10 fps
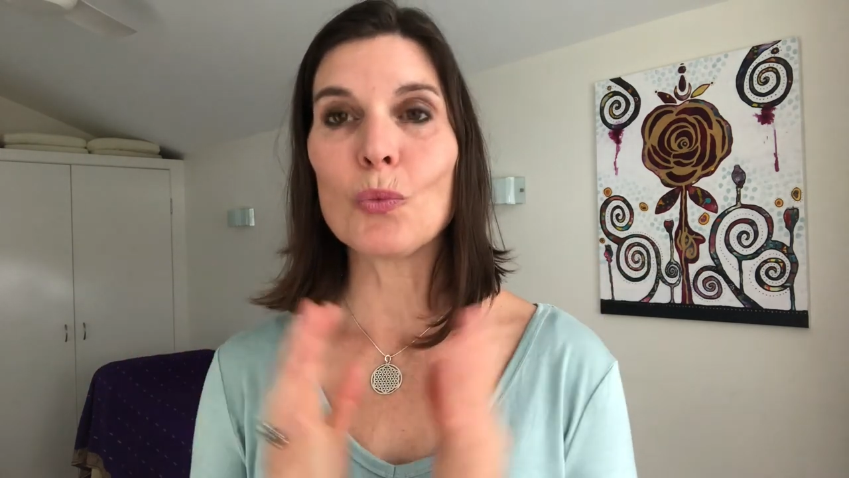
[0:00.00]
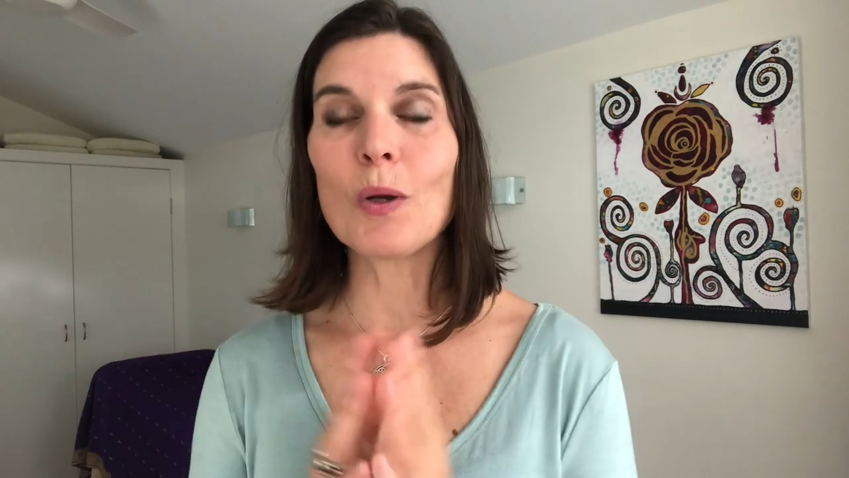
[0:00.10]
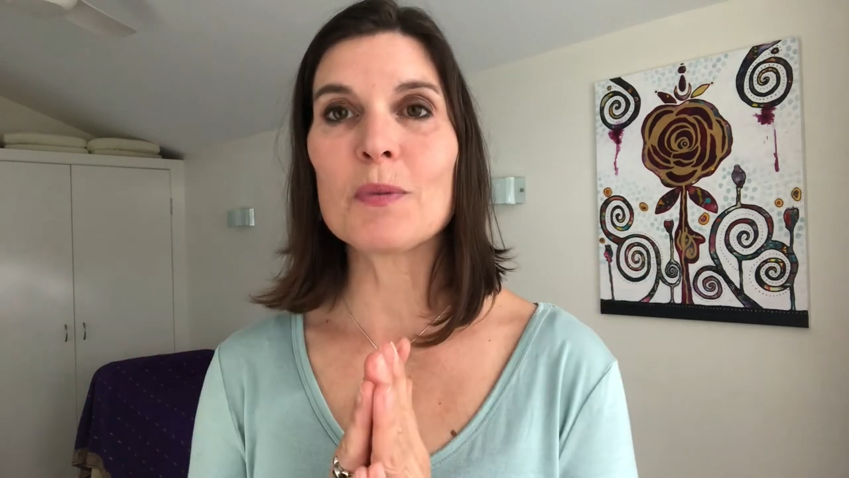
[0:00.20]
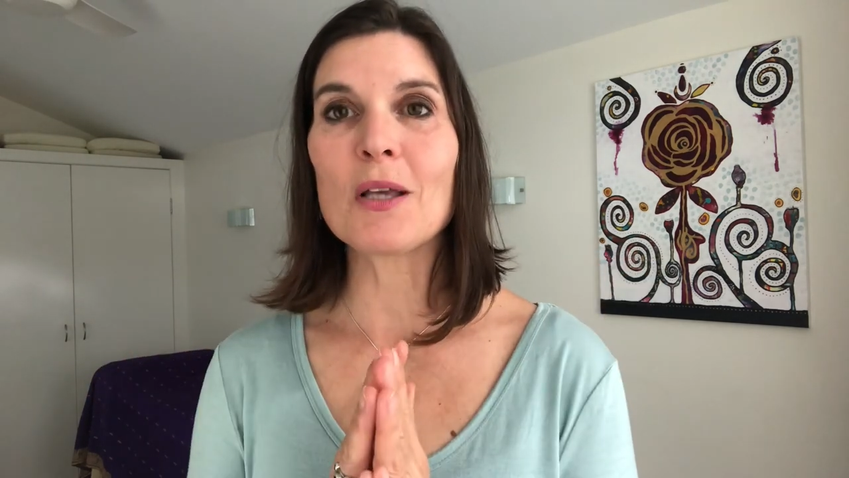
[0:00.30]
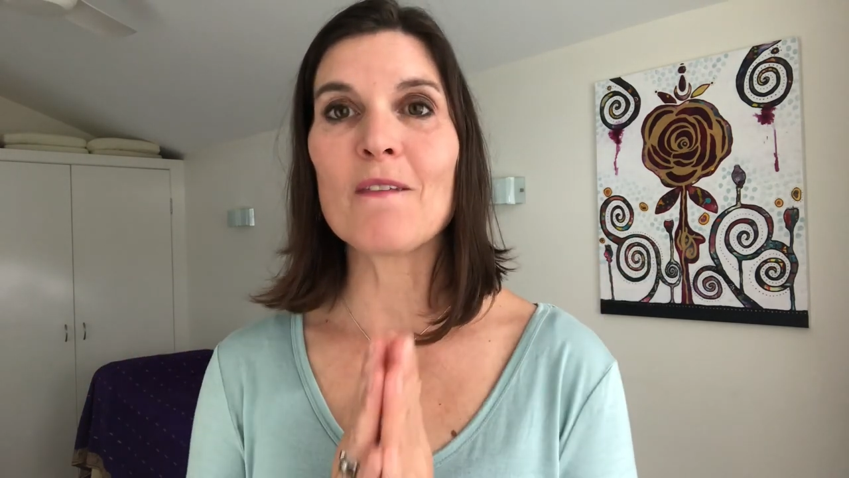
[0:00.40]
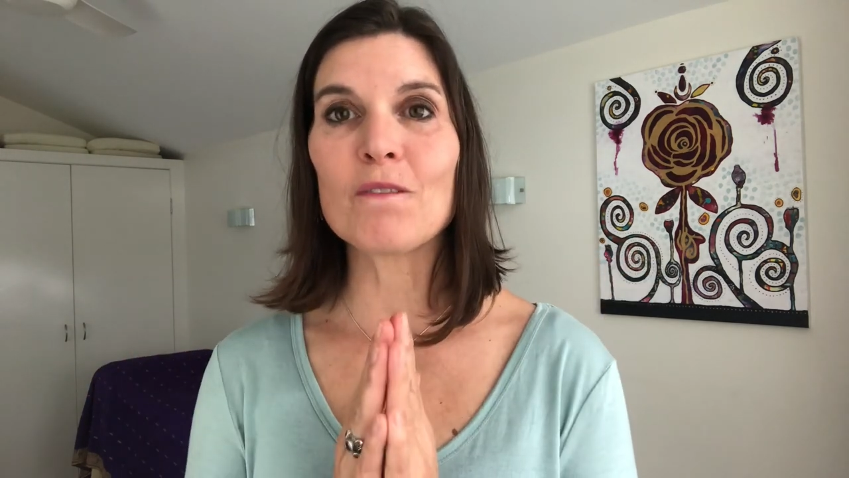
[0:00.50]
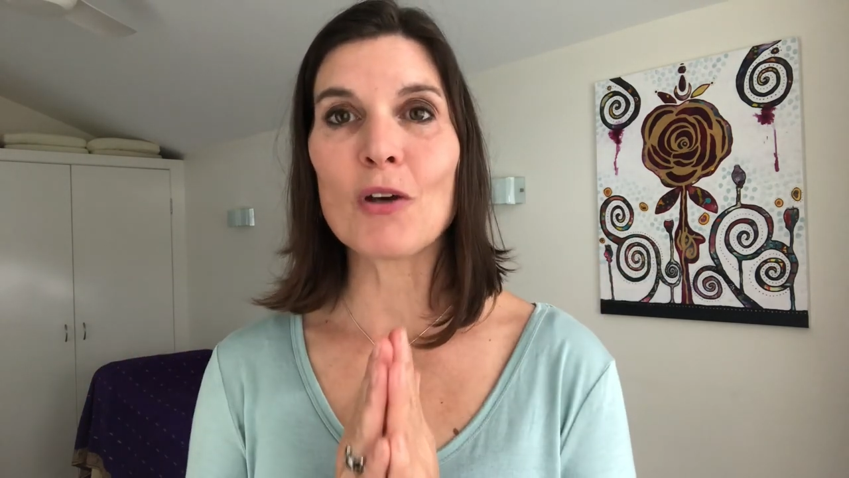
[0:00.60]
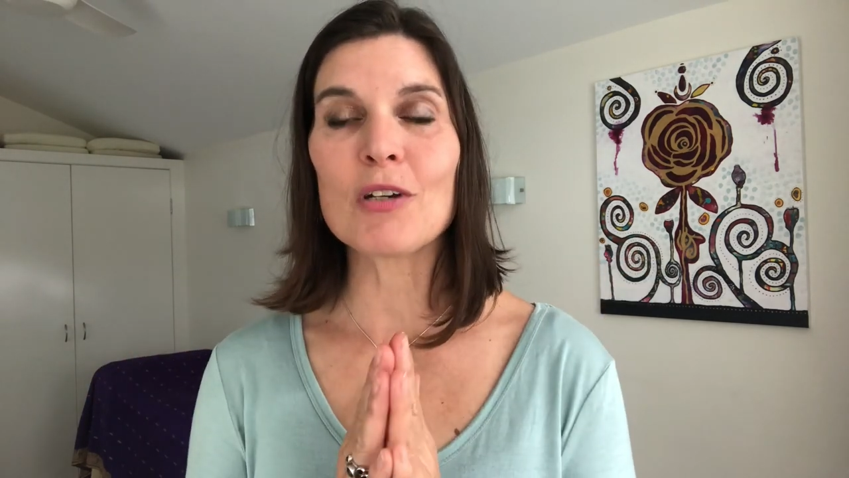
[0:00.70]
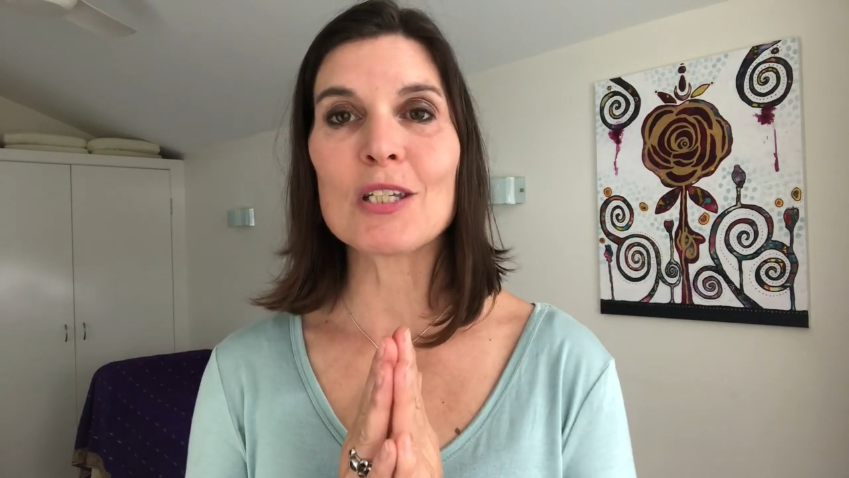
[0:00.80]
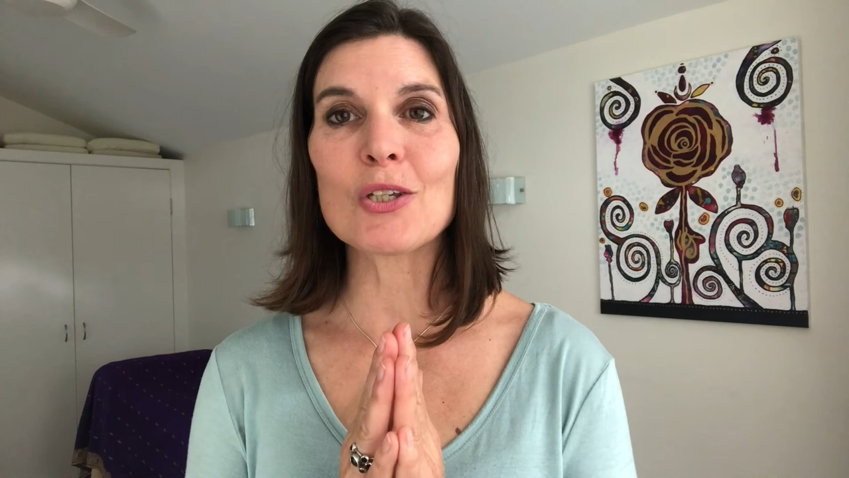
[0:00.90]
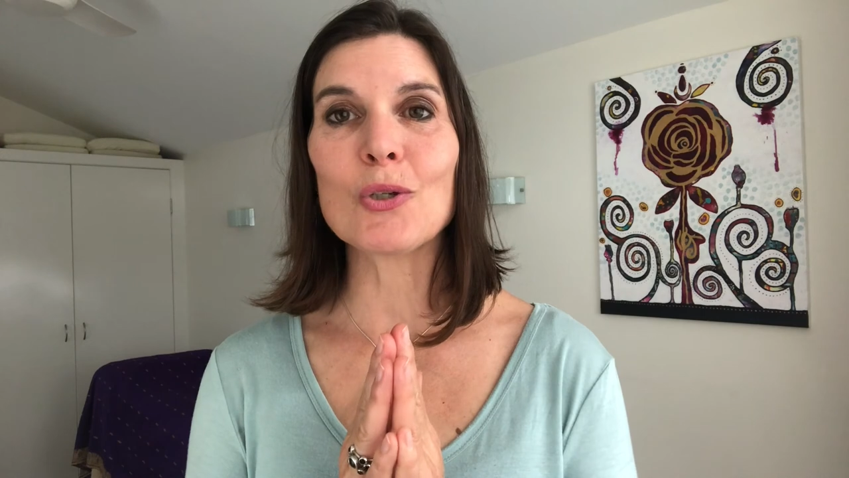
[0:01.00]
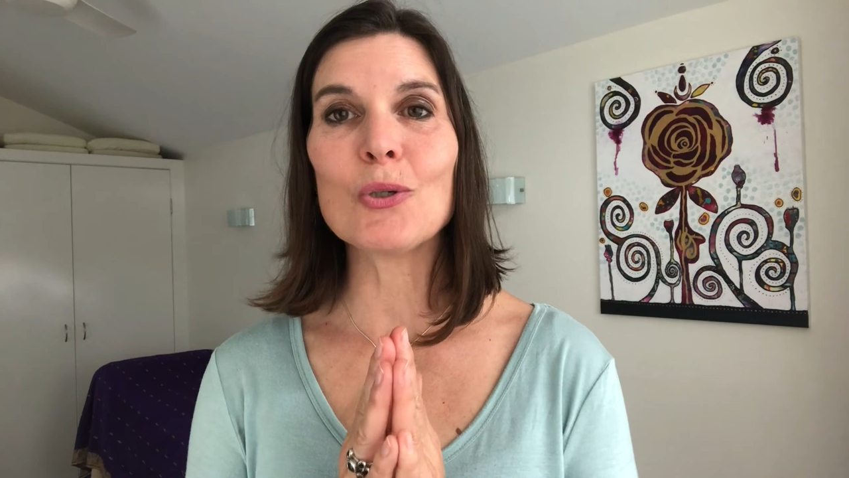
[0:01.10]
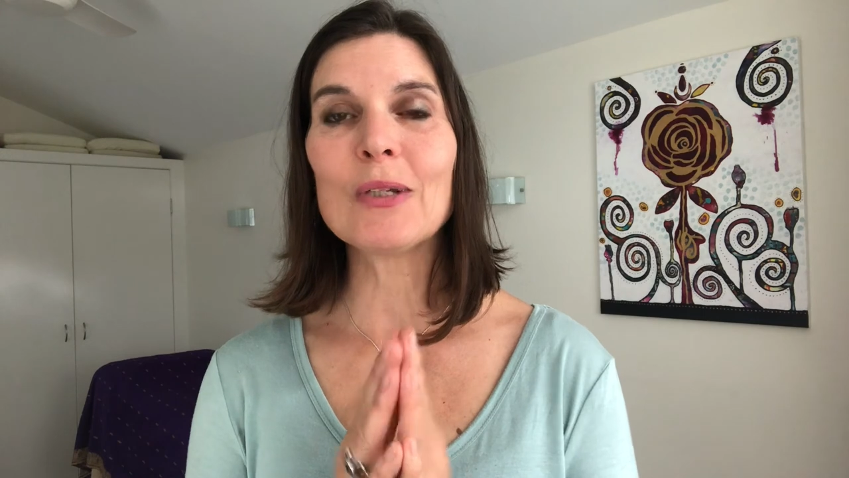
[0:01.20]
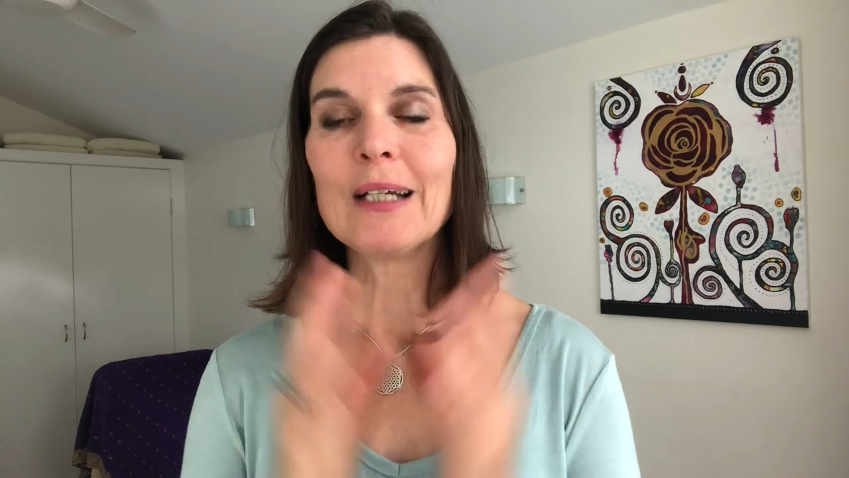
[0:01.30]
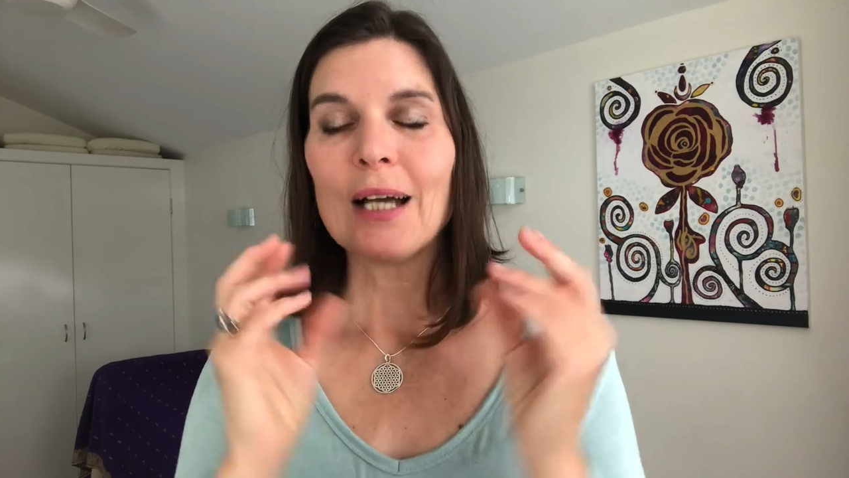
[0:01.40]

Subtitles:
website very soon,